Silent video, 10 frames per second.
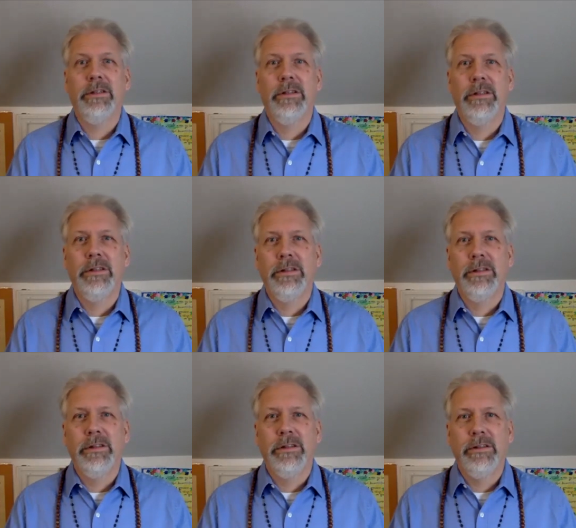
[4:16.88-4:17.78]

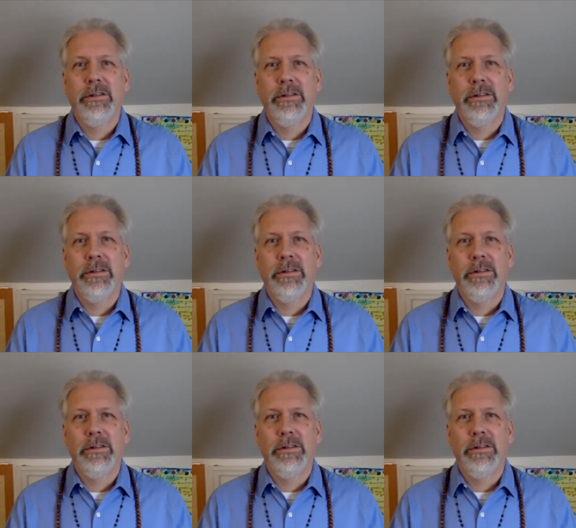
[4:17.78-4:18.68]

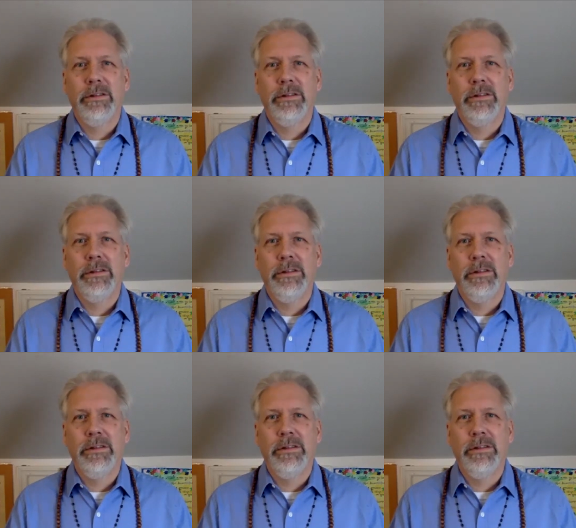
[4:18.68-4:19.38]
Nothing is said.